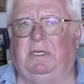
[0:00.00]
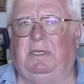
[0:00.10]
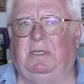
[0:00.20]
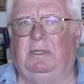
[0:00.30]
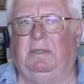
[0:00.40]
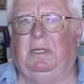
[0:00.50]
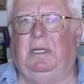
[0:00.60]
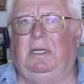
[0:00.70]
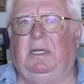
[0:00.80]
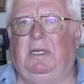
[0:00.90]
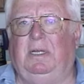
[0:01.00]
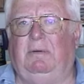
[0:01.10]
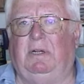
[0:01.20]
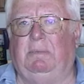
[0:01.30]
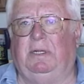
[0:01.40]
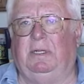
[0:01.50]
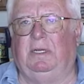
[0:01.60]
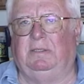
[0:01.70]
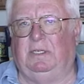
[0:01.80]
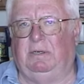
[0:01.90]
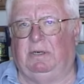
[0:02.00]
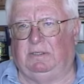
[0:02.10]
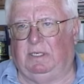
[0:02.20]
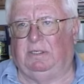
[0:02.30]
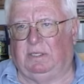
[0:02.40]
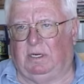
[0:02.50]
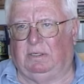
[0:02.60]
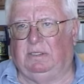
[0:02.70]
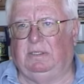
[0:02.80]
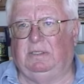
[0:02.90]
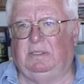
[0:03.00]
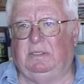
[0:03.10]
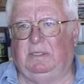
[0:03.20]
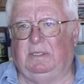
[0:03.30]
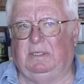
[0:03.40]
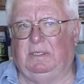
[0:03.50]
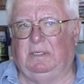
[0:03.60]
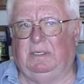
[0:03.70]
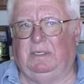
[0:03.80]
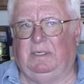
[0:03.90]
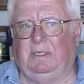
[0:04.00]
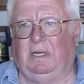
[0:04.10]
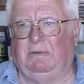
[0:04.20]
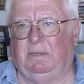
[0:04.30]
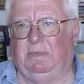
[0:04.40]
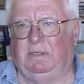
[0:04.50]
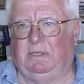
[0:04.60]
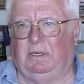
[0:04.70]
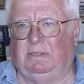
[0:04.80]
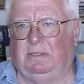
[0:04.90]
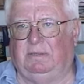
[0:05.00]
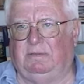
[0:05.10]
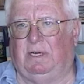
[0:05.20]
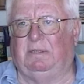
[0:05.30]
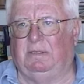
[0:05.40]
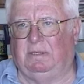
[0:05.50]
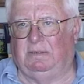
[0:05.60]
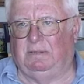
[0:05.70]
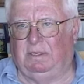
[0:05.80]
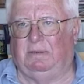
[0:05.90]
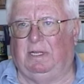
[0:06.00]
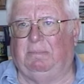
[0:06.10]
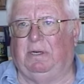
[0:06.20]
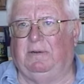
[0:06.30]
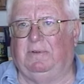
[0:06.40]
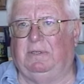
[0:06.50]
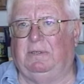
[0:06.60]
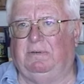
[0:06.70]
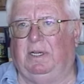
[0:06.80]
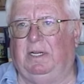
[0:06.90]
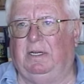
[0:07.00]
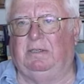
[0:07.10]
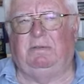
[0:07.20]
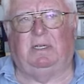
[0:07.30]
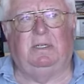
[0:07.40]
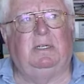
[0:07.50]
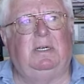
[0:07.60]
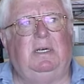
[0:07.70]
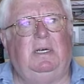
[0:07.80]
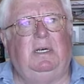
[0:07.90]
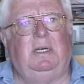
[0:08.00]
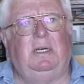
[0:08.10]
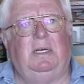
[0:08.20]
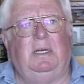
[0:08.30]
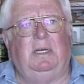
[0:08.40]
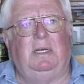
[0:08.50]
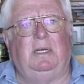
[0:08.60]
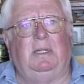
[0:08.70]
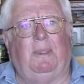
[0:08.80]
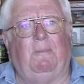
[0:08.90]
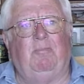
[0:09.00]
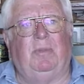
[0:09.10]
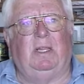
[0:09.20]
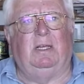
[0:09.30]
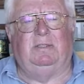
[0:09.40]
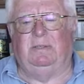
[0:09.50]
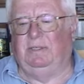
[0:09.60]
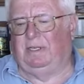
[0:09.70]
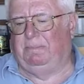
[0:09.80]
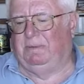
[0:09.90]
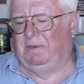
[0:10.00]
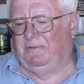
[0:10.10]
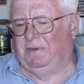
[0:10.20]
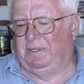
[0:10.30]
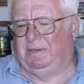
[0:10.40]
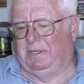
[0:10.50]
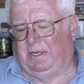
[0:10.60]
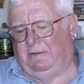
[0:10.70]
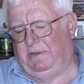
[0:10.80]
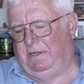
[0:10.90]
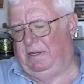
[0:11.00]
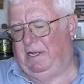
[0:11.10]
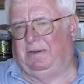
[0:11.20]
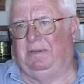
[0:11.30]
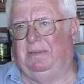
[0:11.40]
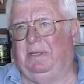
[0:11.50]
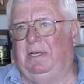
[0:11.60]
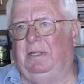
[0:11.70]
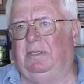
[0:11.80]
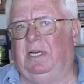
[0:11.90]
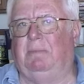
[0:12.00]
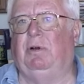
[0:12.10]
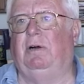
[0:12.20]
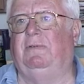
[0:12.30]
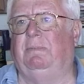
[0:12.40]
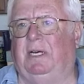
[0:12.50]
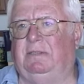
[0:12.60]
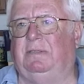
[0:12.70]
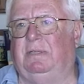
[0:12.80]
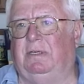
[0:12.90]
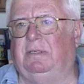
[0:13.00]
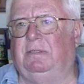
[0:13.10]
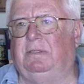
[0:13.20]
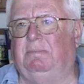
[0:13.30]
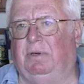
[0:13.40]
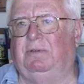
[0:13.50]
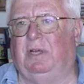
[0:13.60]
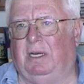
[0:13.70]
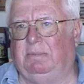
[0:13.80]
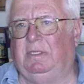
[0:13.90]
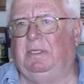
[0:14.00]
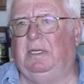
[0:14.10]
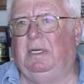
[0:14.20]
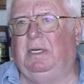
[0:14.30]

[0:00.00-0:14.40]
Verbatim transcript: than me, and he would have been the NCOIC in charge. And I would have been in charge of instructing and, you know, that part of training instruction. And as soon as I put my foot there, they had a written letter. The job called for master sergeants, both jobs.